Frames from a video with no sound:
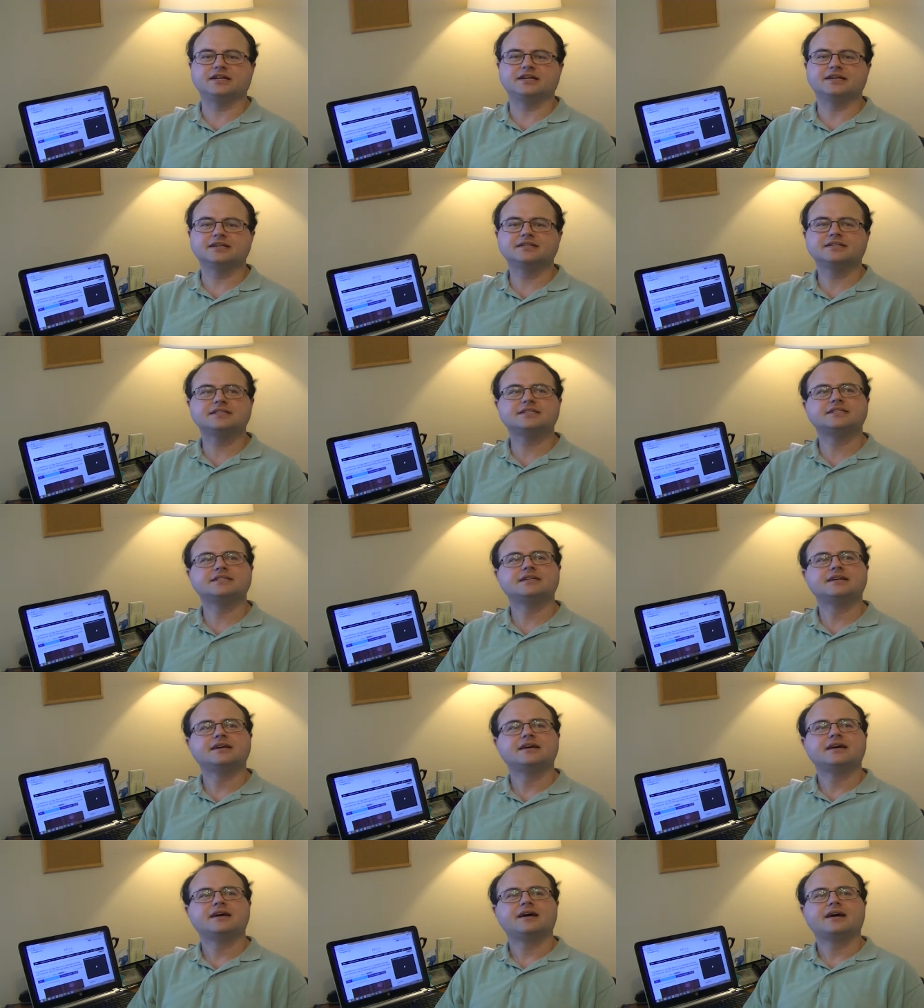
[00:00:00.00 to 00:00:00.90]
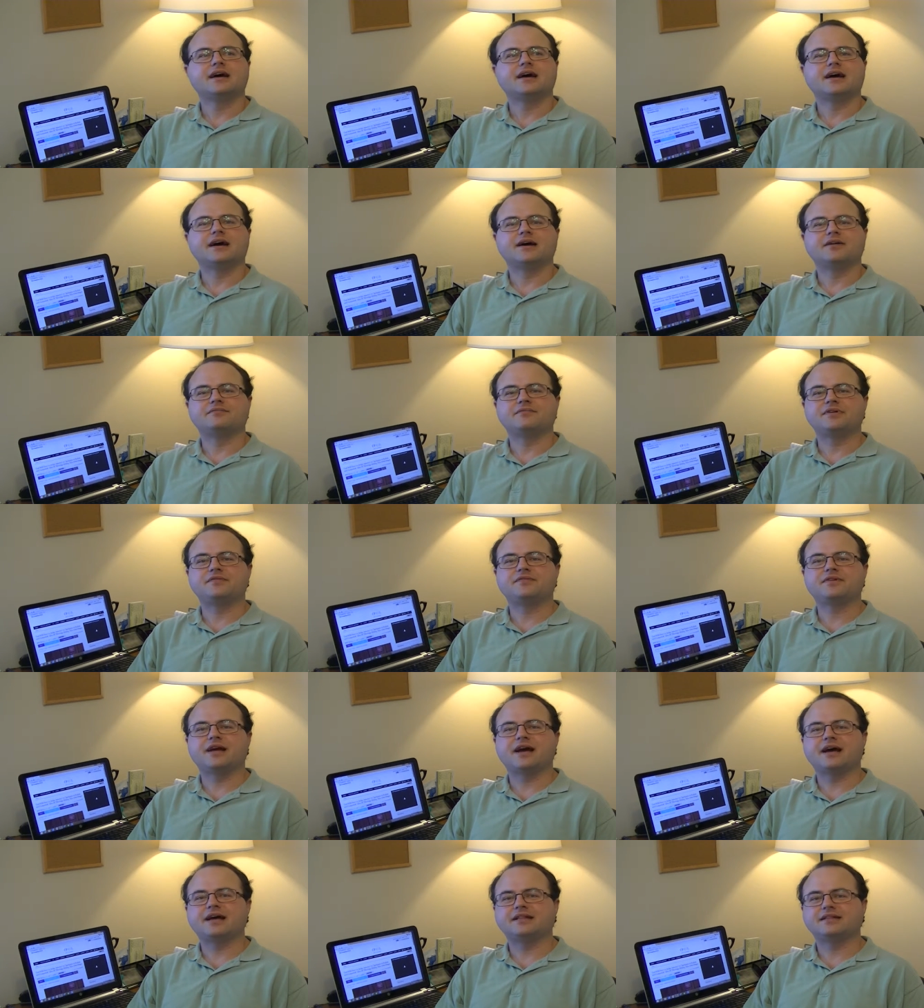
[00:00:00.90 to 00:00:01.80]
is, we've
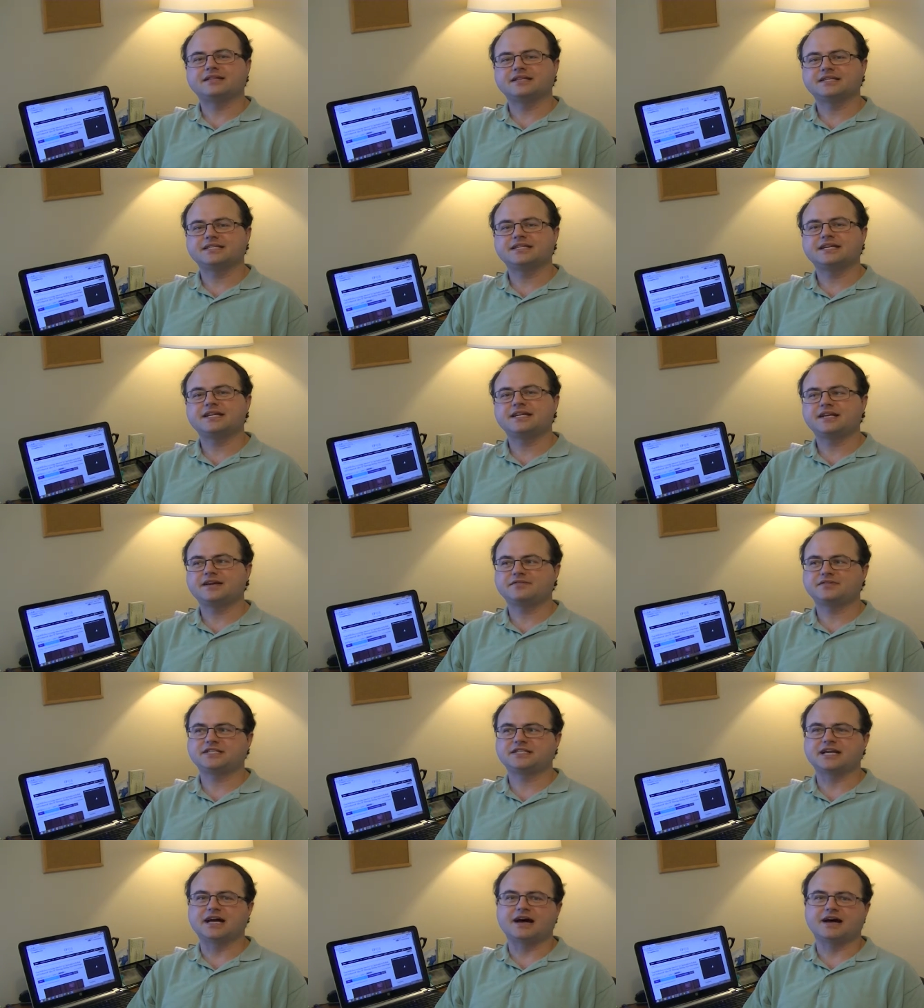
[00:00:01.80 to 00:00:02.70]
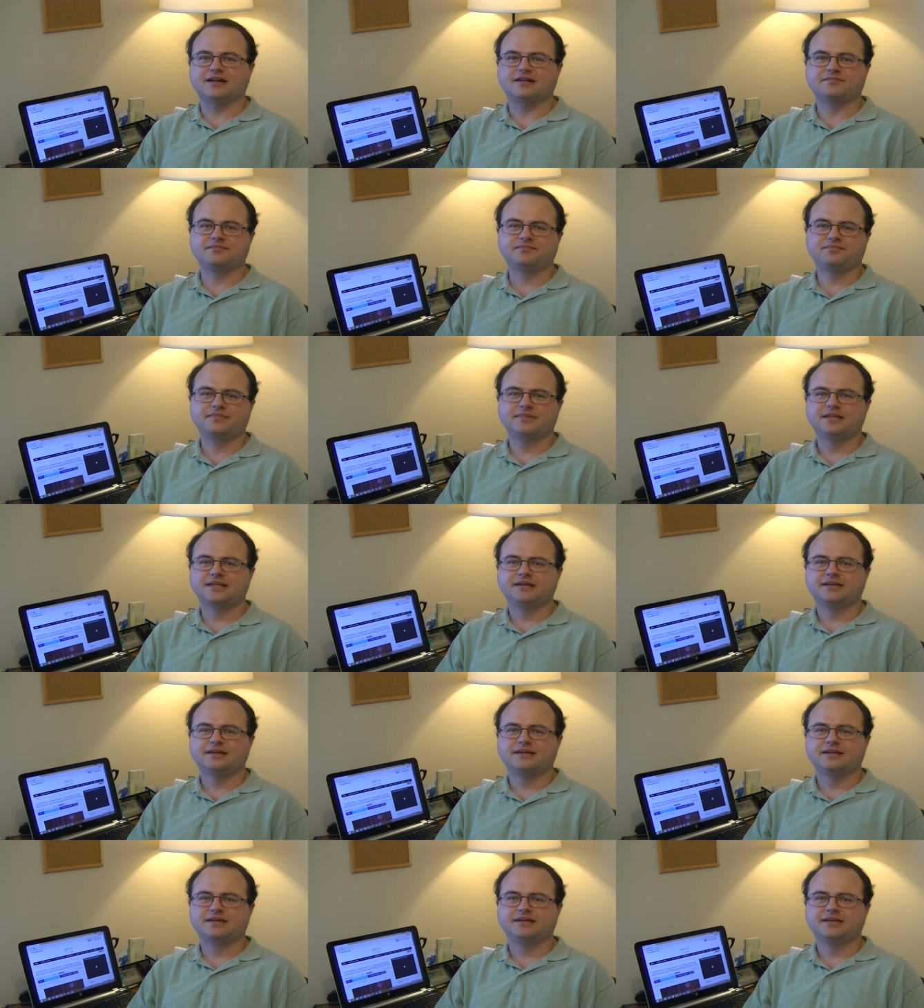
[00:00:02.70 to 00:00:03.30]
got the city of Sodom.